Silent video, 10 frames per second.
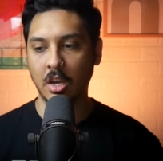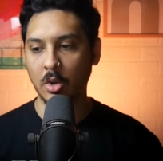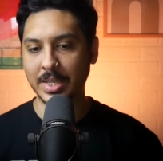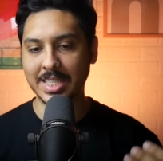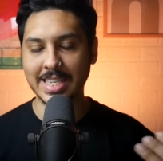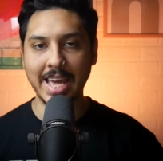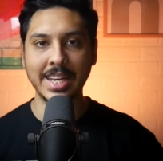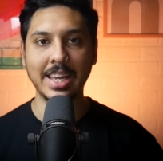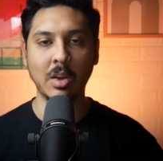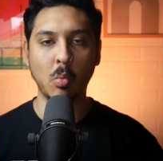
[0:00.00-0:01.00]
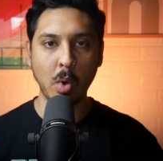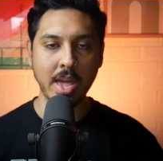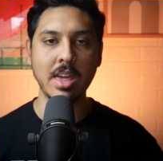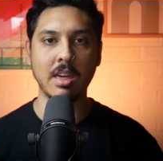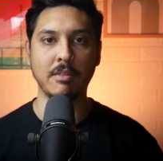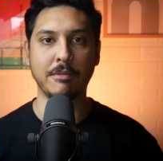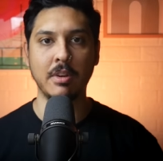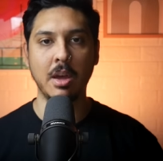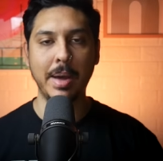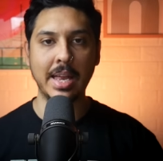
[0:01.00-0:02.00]
who are standing with
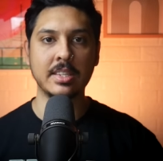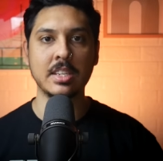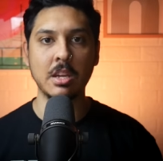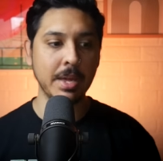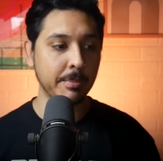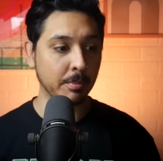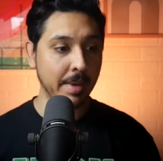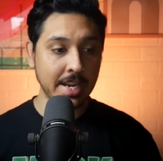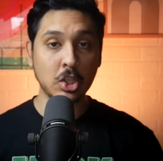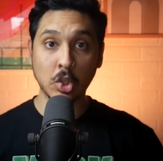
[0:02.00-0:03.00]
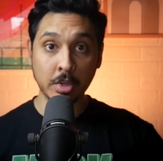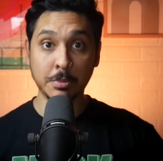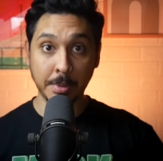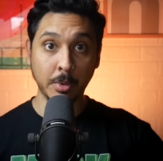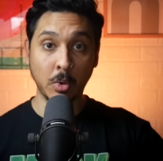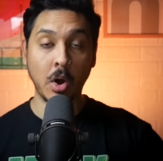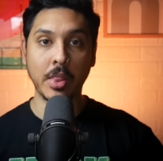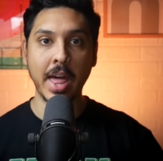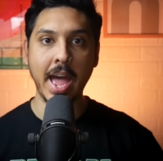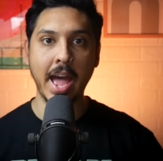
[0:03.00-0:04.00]
Palestinian people, many Jewish people who are
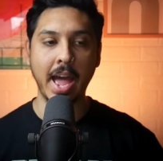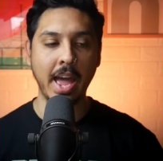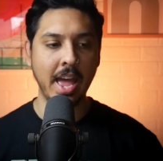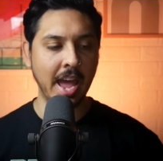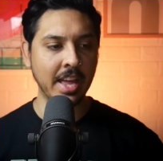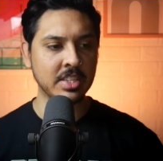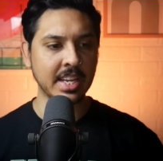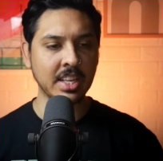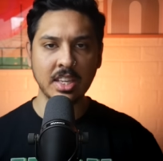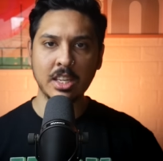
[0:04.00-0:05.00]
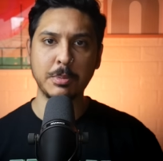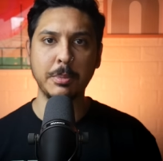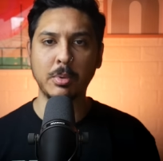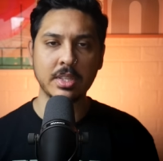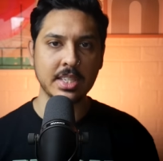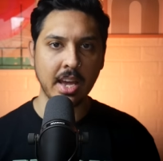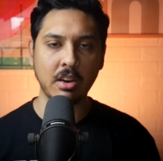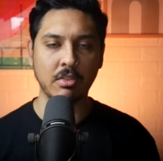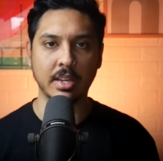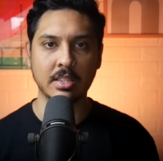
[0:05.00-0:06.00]
there, and saying these people are
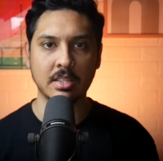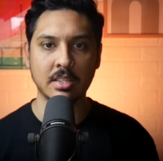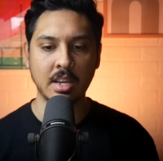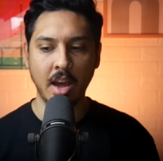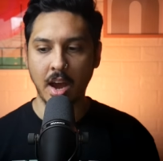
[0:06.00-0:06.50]
terrorists.